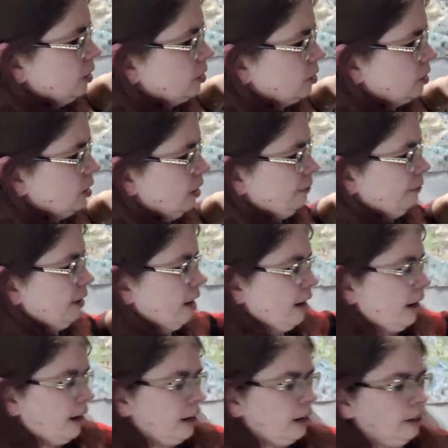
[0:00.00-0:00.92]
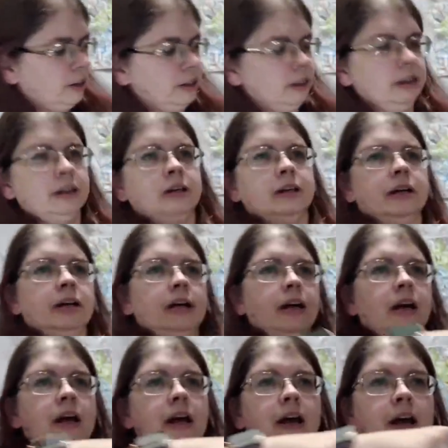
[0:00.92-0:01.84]
Turn off our iron.
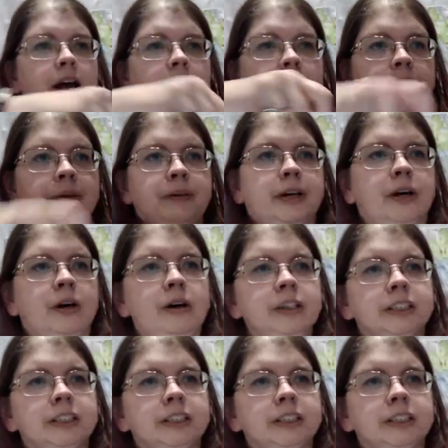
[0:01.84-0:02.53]
And there we go.